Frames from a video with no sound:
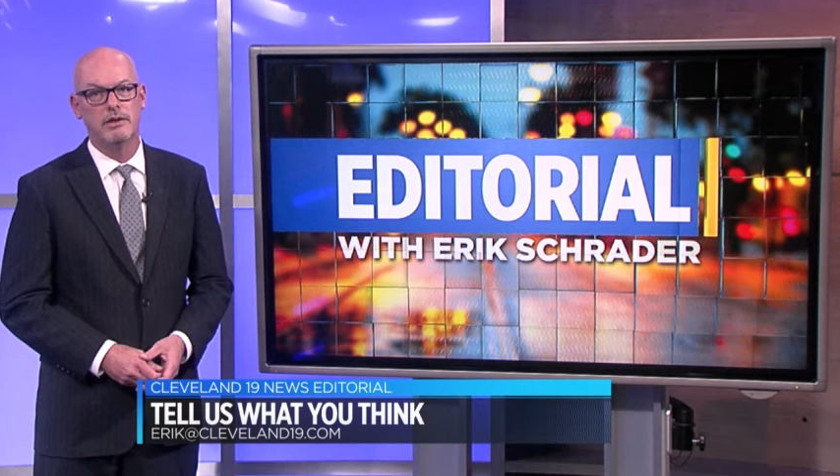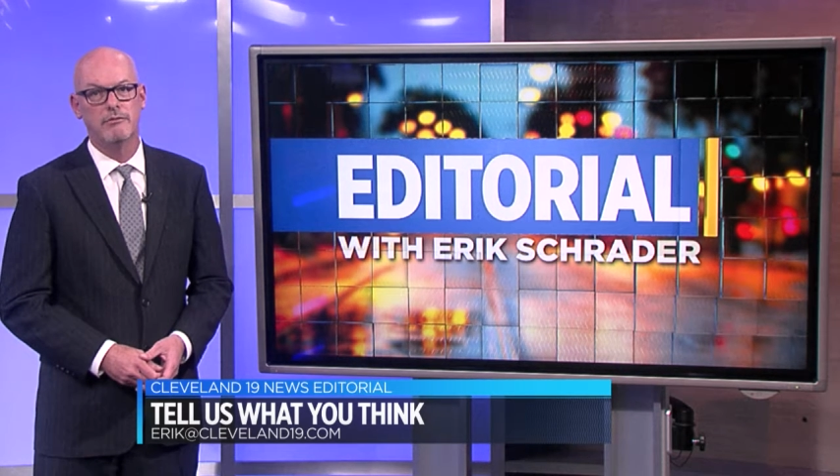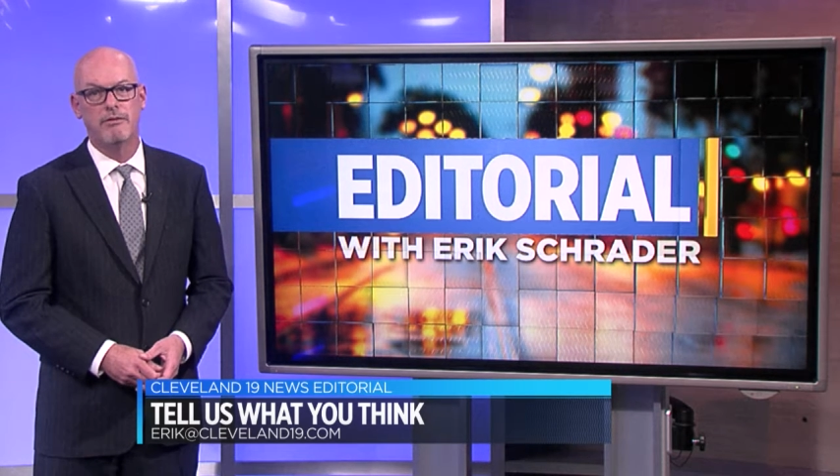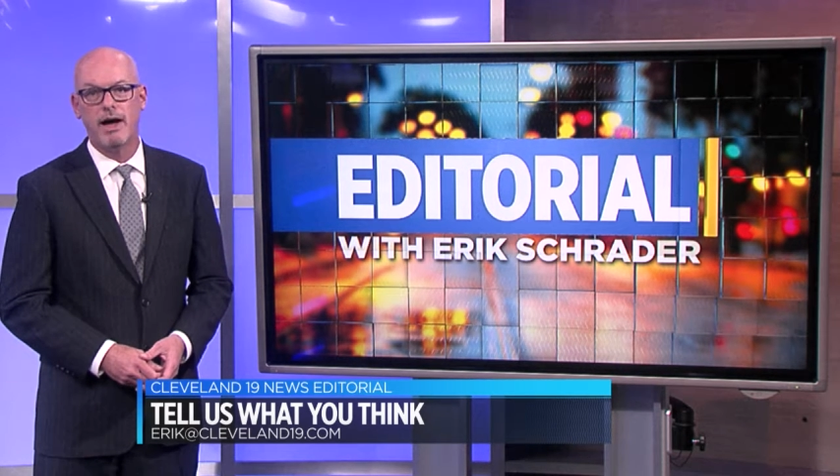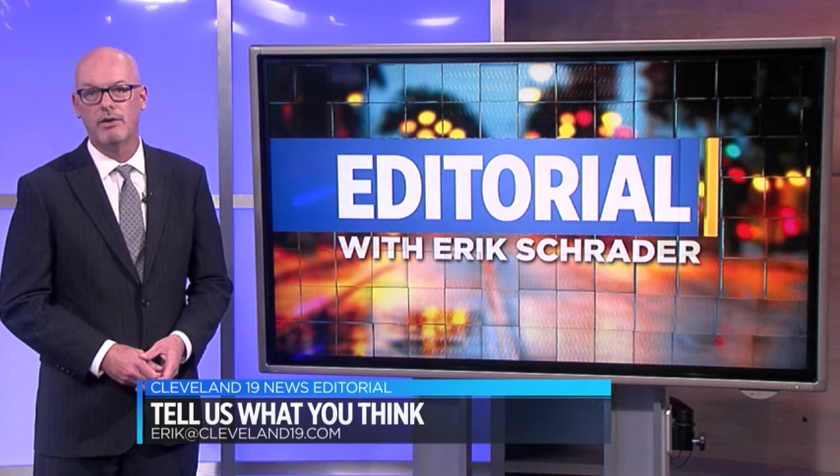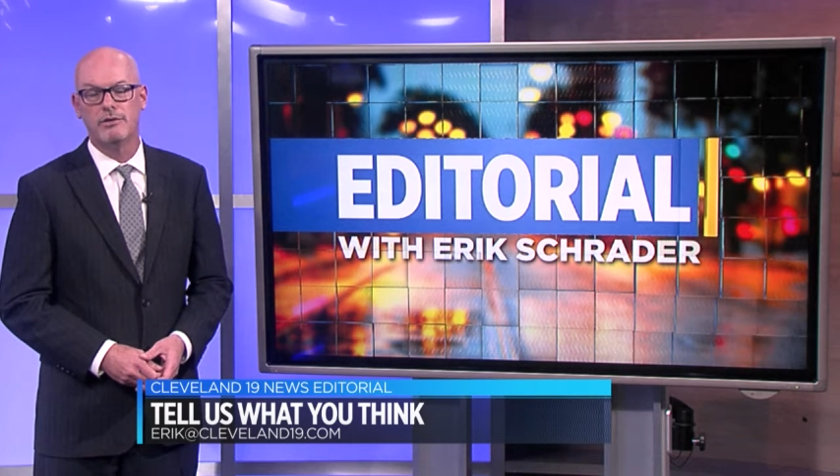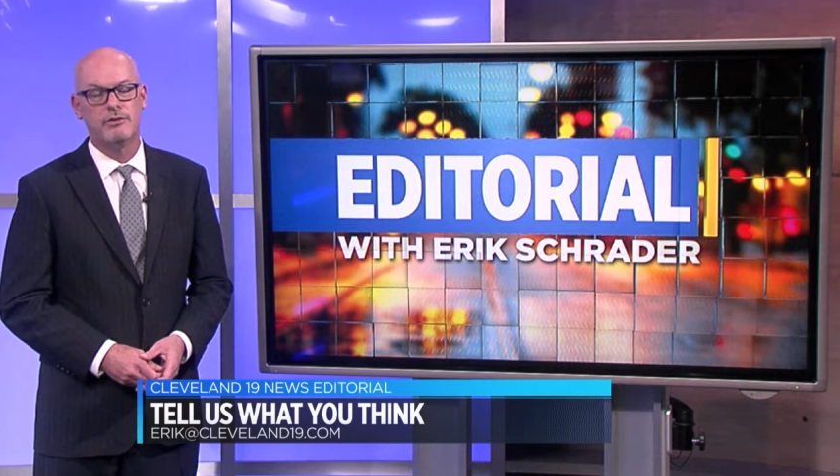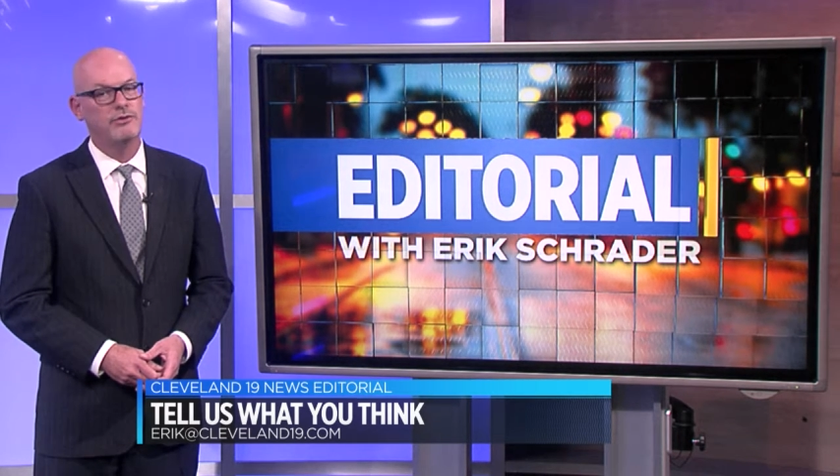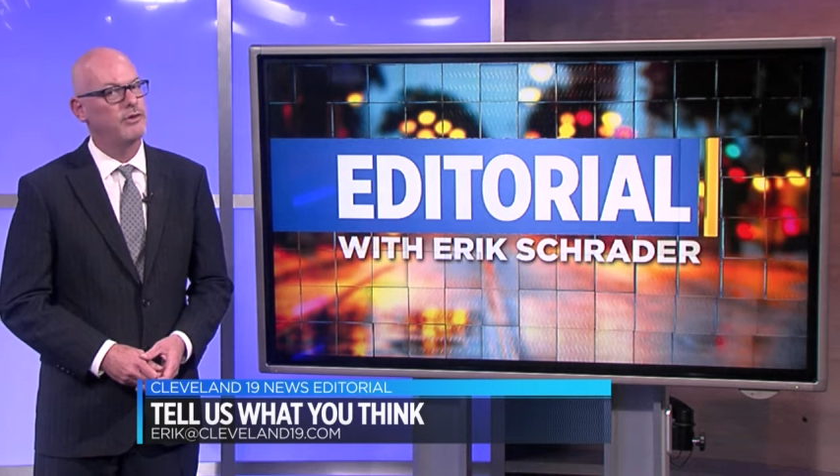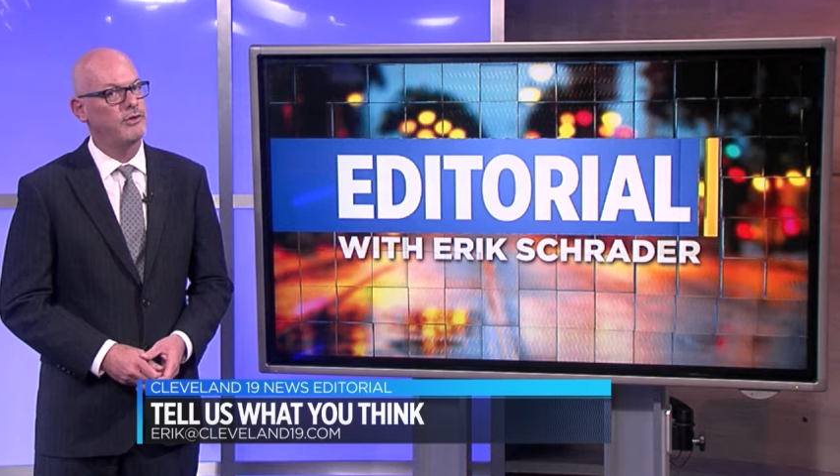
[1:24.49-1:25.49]
The
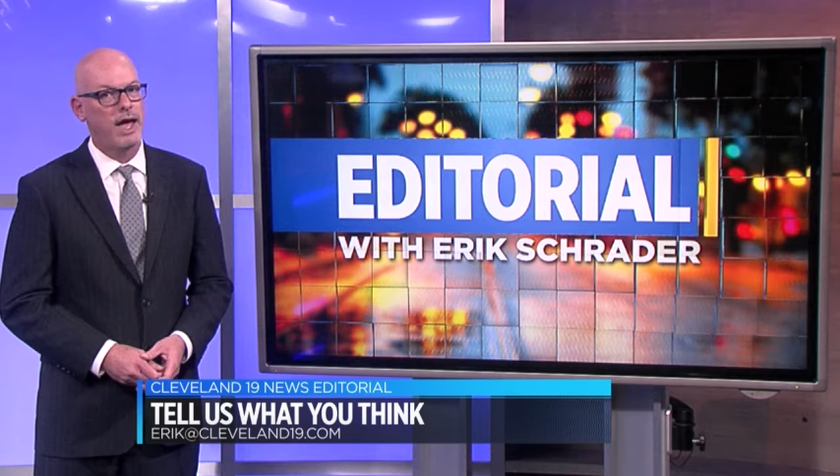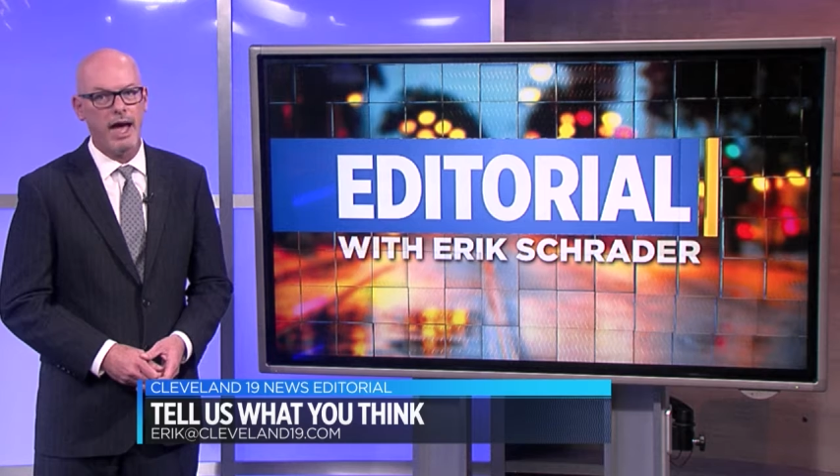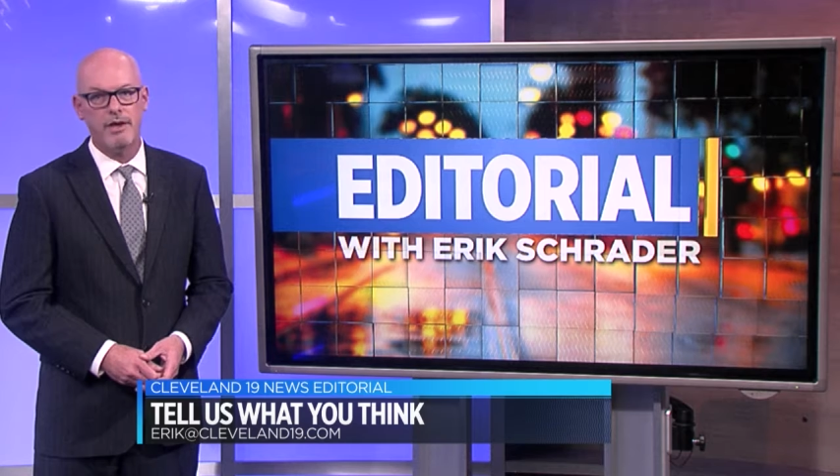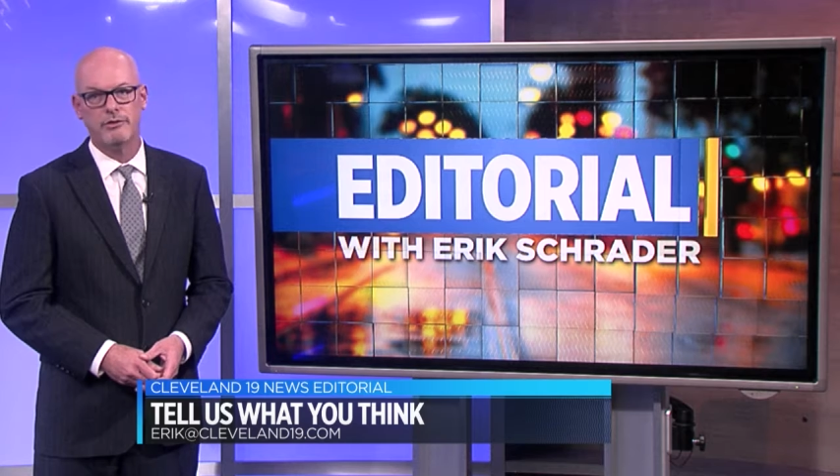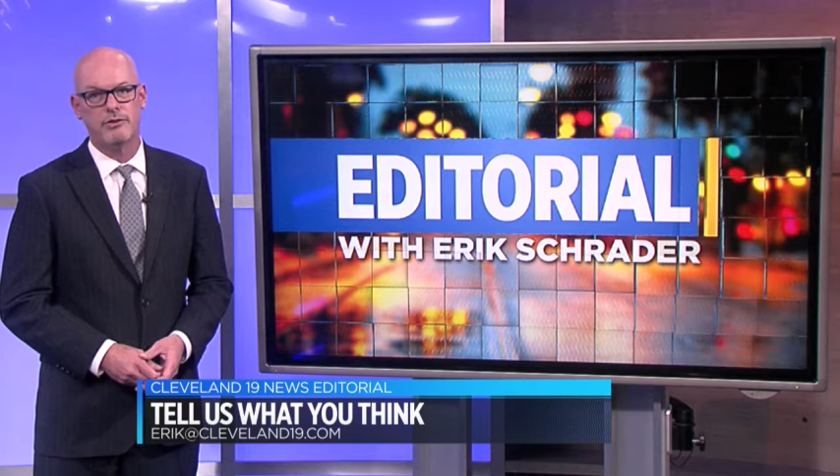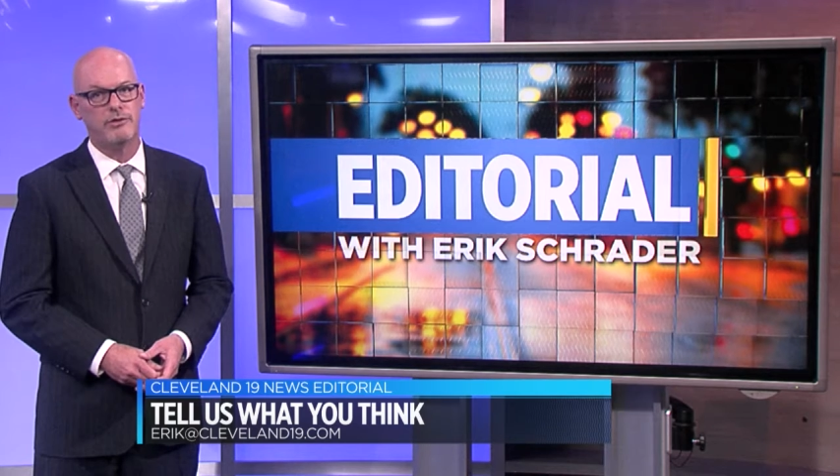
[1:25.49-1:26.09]
violence just has to